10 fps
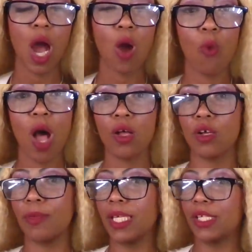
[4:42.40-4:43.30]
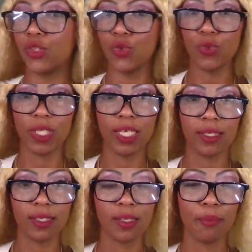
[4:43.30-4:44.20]
are welcome into
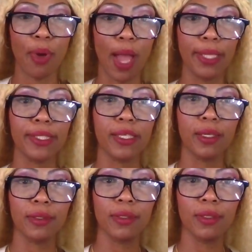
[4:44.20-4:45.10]
this Piscean